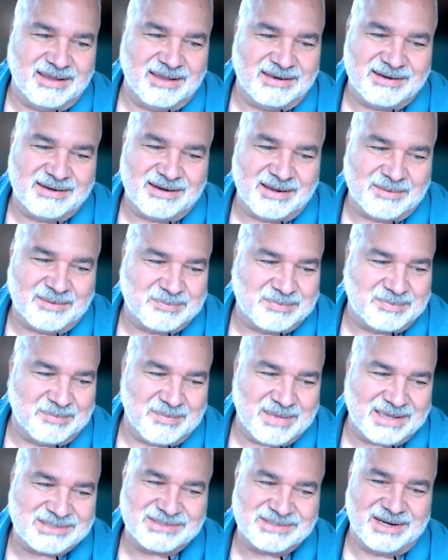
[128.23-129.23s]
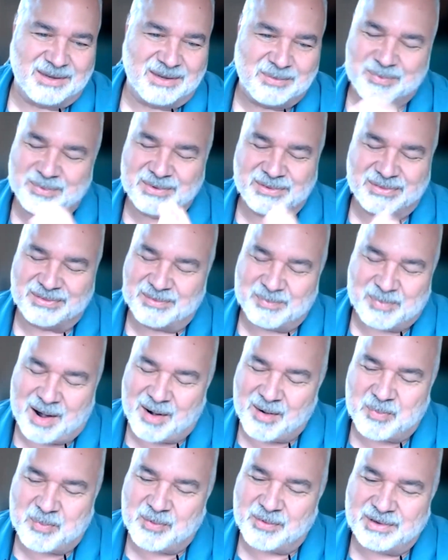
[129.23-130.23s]
ended up messing up with the
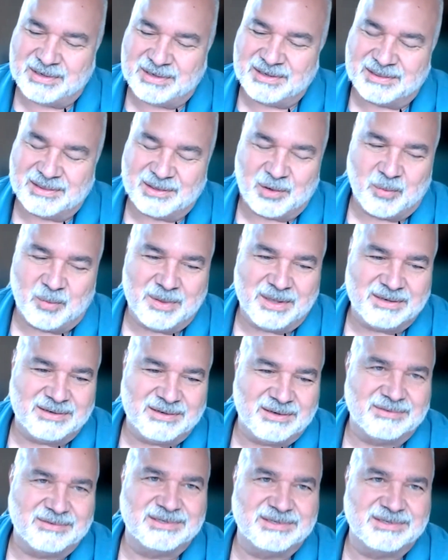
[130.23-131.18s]
PowerPoint a little bit.